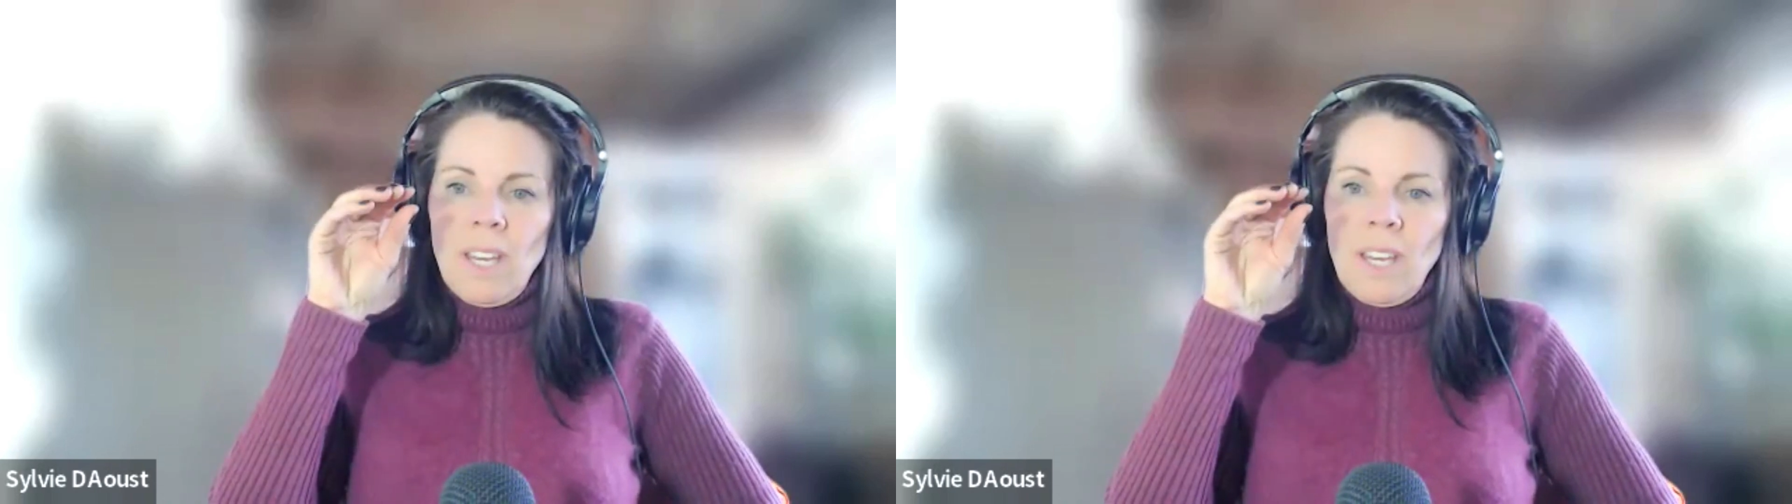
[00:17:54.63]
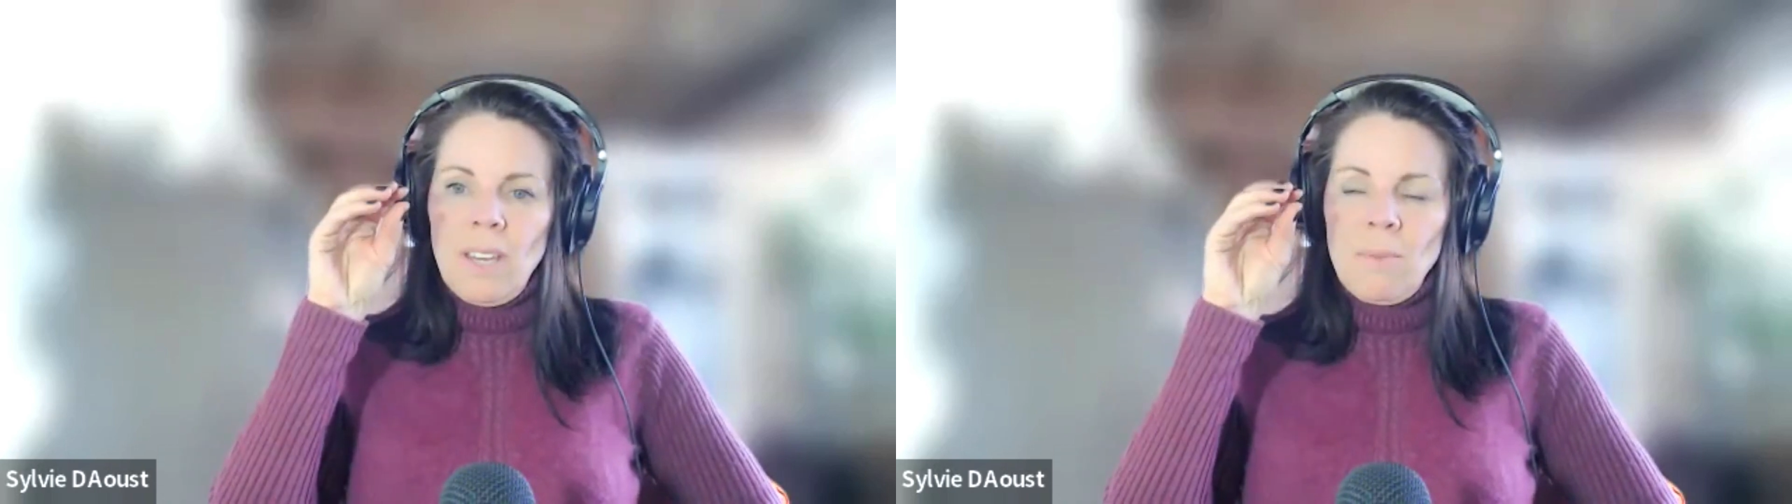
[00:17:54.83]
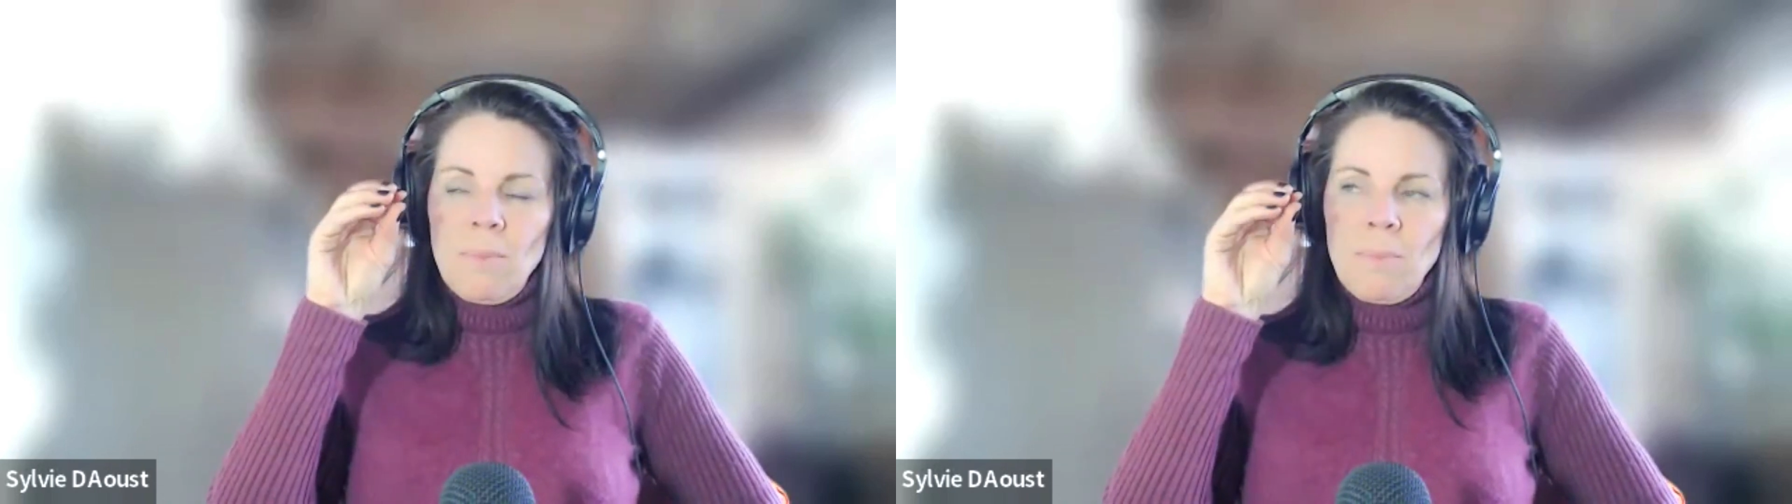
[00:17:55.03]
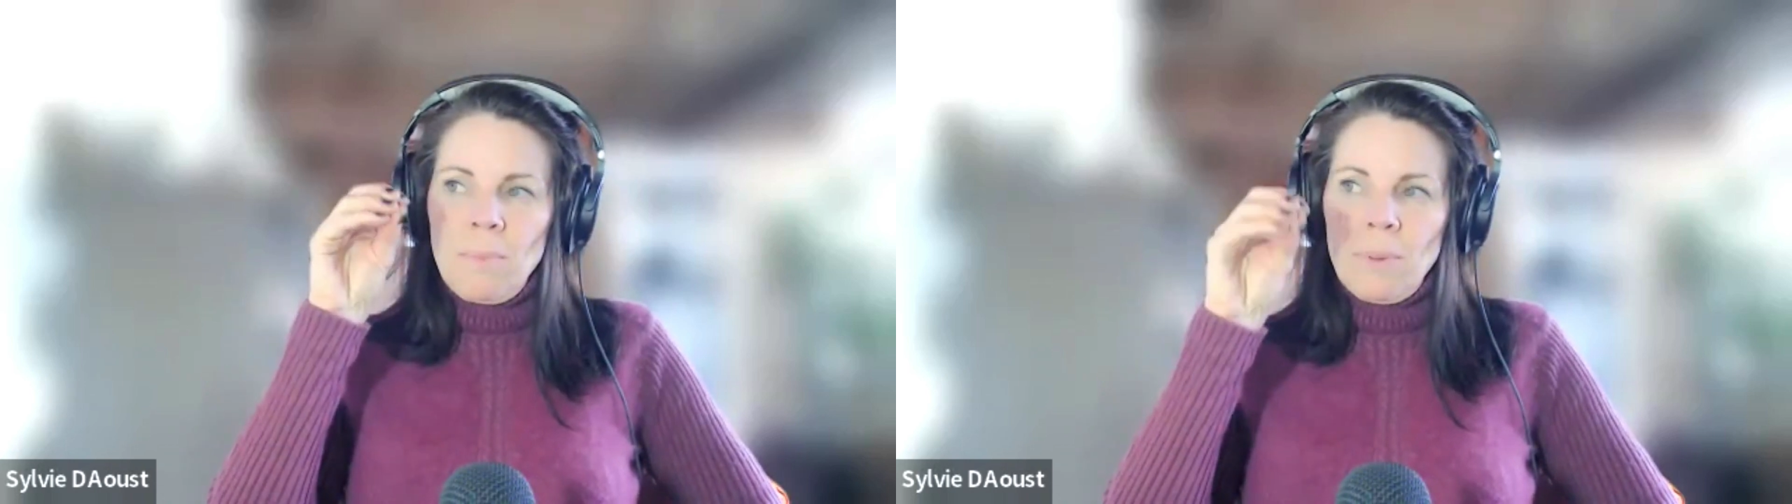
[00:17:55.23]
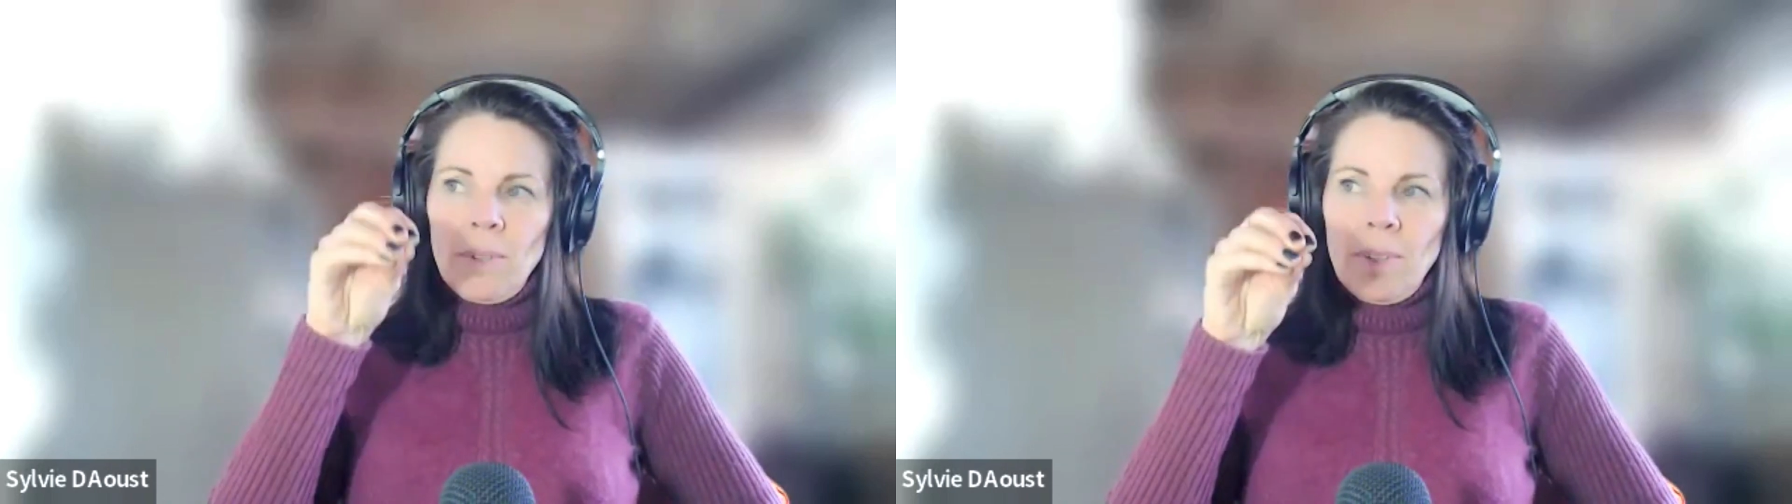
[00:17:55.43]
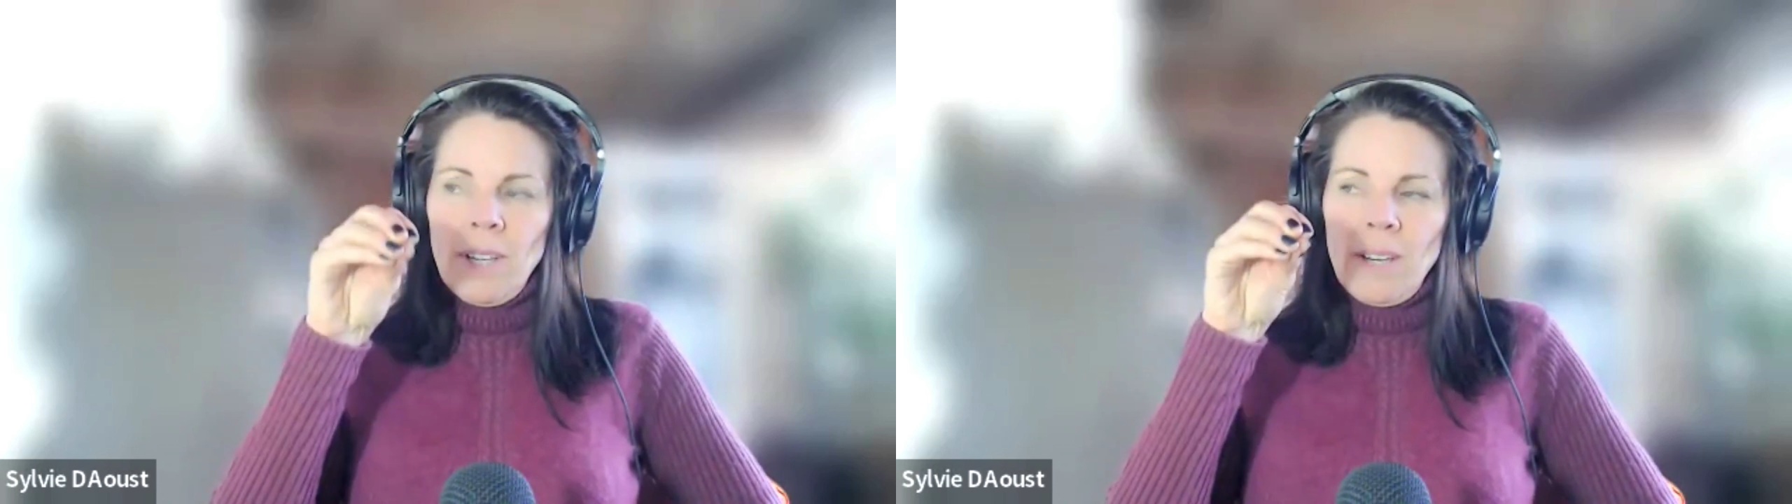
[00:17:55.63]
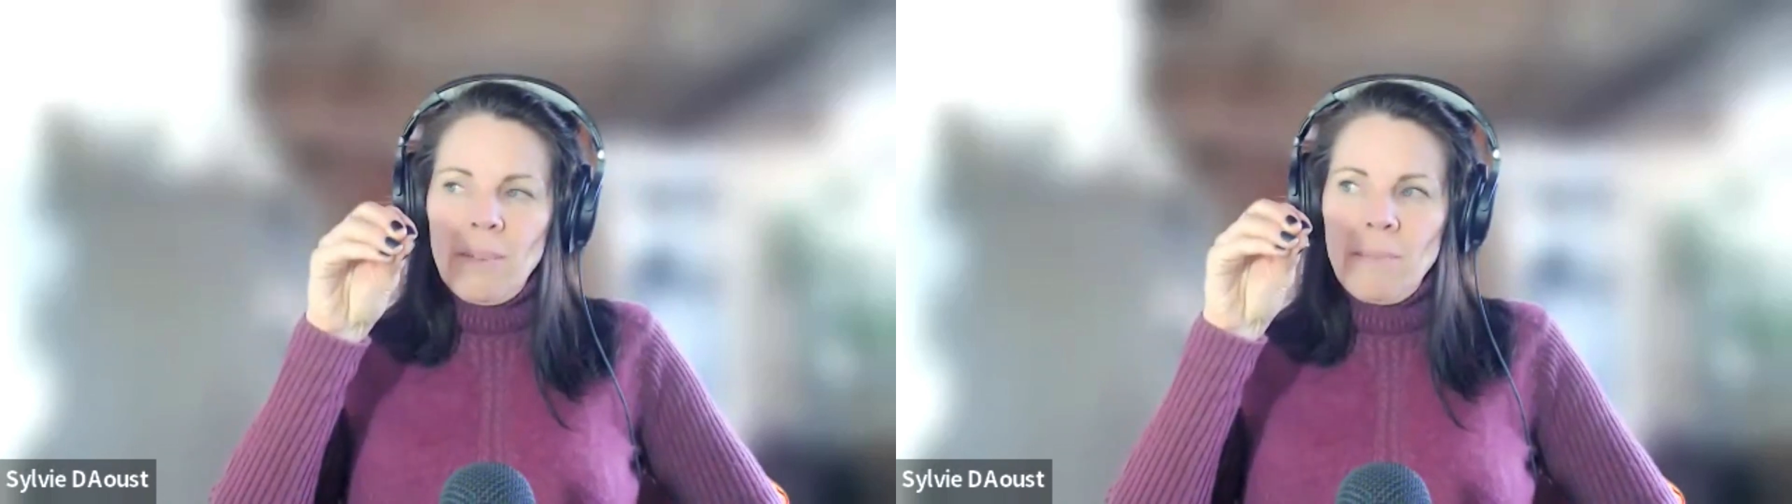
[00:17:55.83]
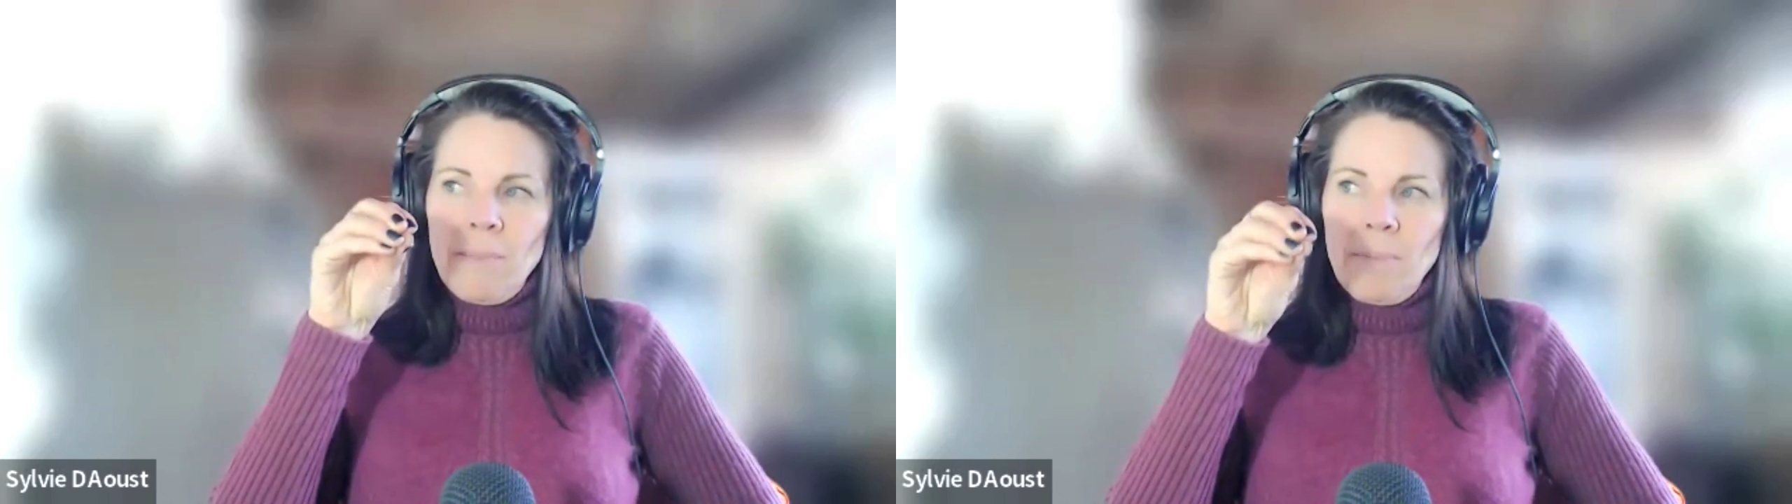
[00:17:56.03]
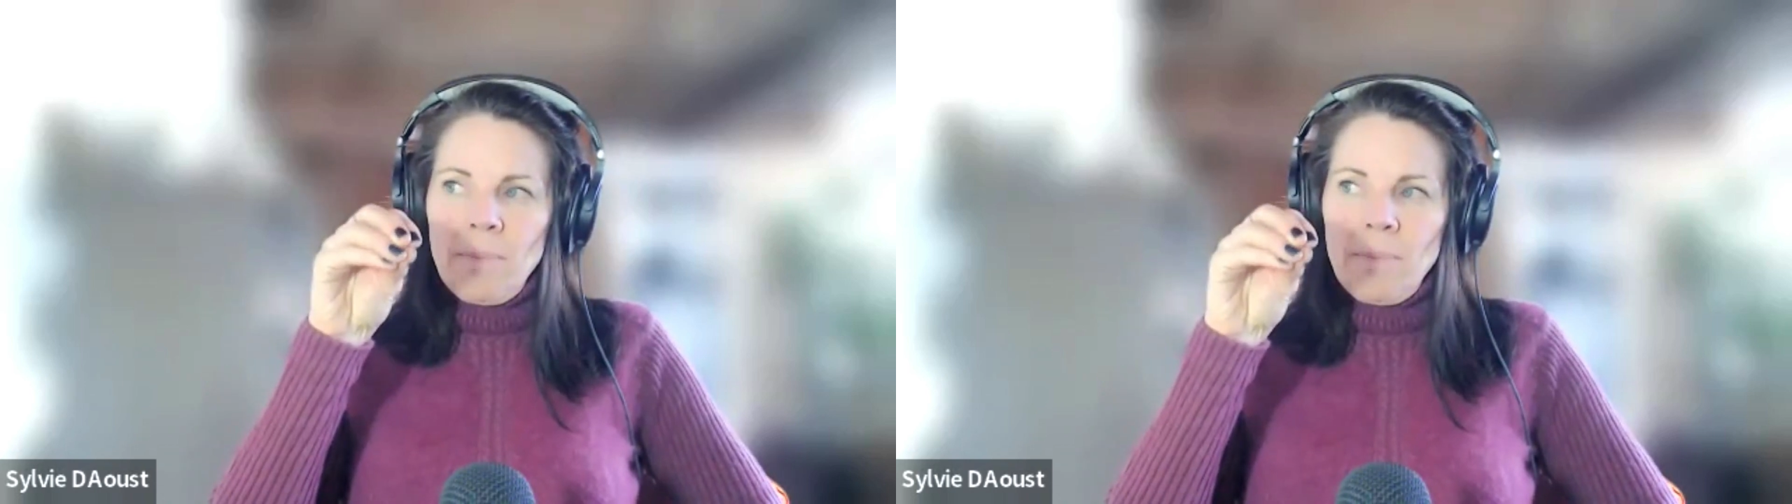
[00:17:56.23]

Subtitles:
imp, im,